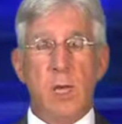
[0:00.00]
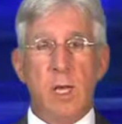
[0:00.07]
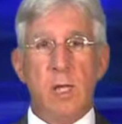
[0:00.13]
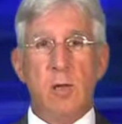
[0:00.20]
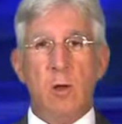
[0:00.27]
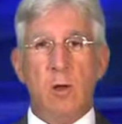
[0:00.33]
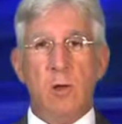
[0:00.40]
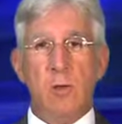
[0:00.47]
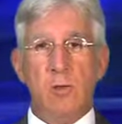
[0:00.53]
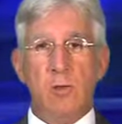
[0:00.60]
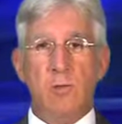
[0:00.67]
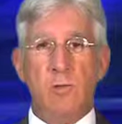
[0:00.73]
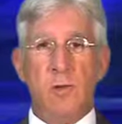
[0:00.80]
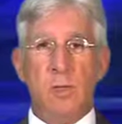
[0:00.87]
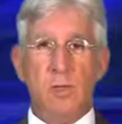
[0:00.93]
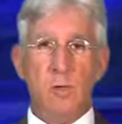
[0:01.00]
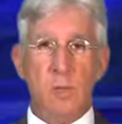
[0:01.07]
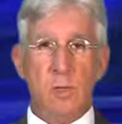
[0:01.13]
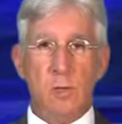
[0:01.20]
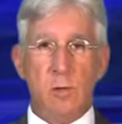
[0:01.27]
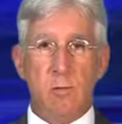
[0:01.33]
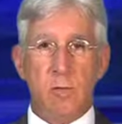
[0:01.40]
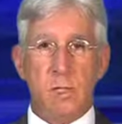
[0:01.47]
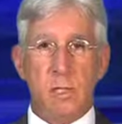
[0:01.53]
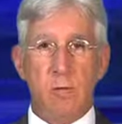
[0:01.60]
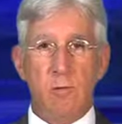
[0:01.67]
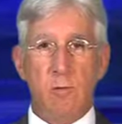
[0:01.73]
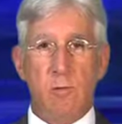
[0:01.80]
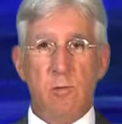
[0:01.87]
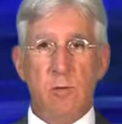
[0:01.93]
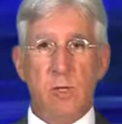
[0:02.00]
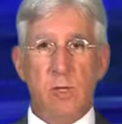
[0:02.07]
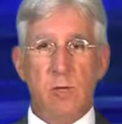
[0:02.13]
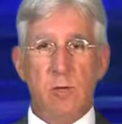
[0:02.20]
paid on those funds when they're received over the